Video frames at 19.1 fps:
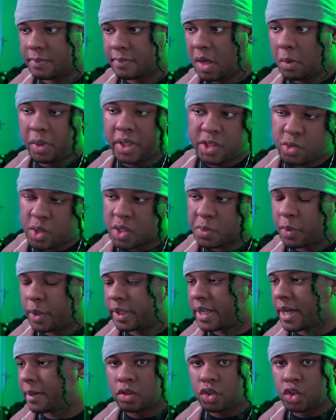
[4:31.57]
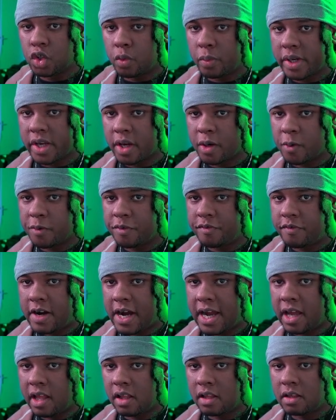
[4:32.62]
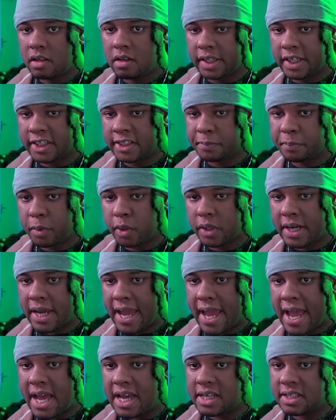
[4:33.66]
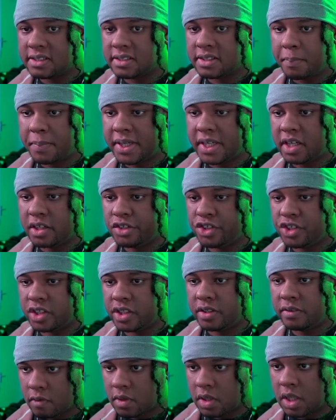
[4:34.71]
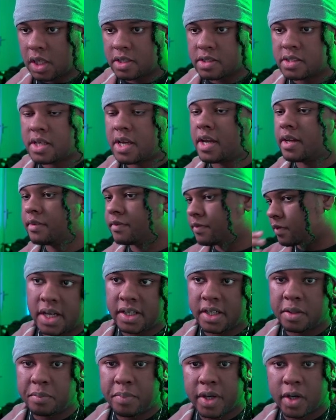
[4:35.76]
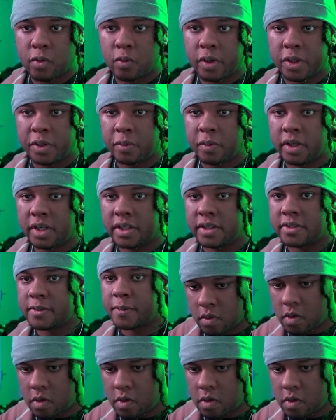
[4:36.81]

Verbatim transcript: And we need to export that. So we can go File, Export as P N G, click Save, and pick where you want it.